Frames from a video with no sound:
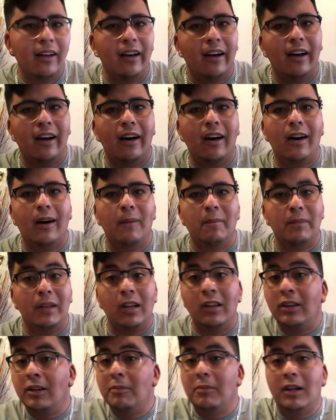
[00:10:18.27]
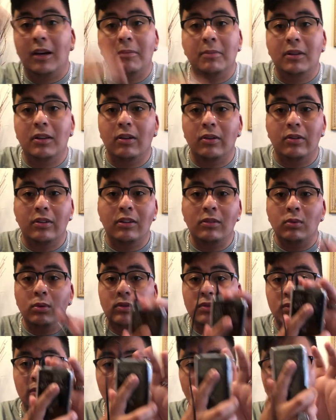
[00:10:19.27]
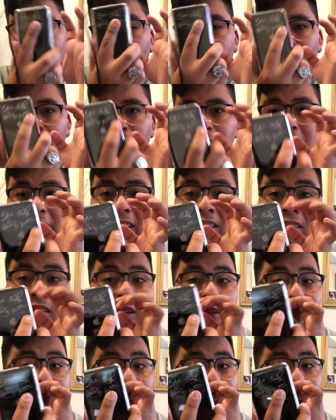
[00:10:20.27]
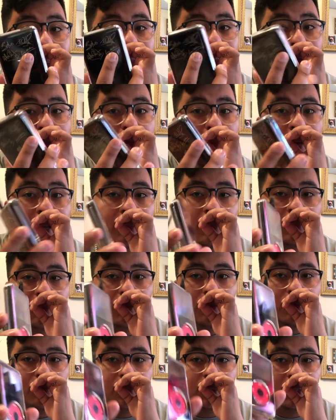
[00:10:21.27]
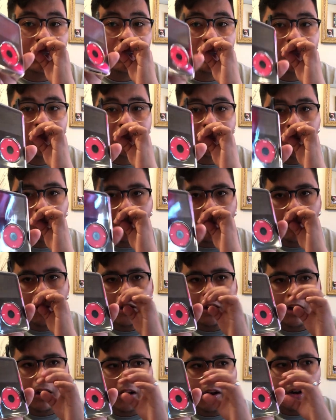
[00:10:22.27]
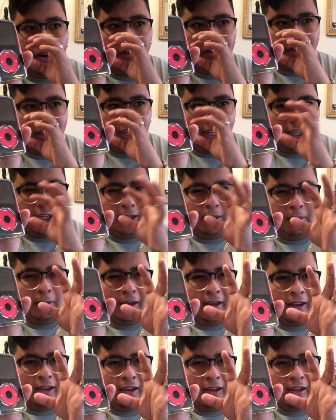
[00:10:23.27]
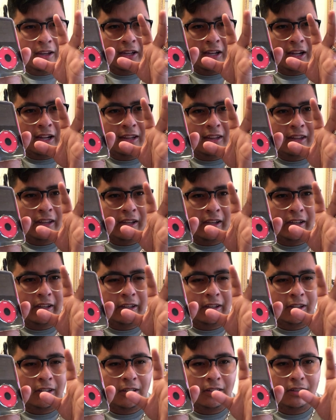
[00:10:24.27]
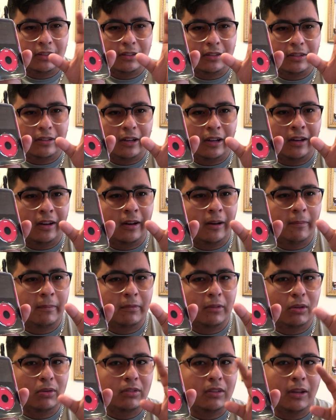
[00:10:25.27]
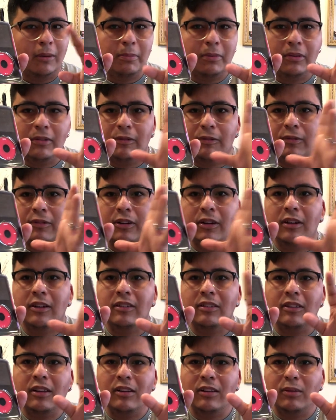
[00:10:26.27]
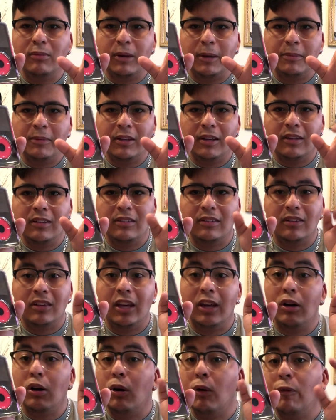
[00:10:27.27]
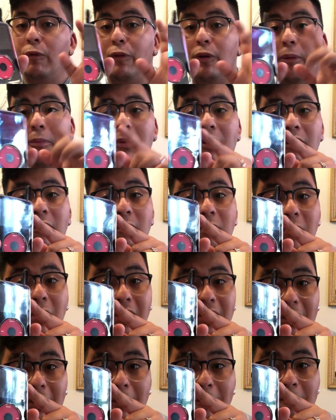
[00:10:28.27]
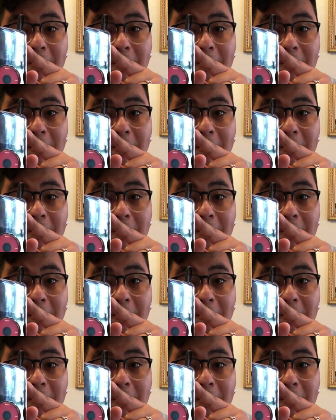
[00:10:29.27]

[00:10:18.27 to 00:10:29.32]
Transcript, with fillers: Um, I'll link them down below. This was relatively inexpensive. These on eBay and like um, those type of uh, selling websites, they go for a bit of money.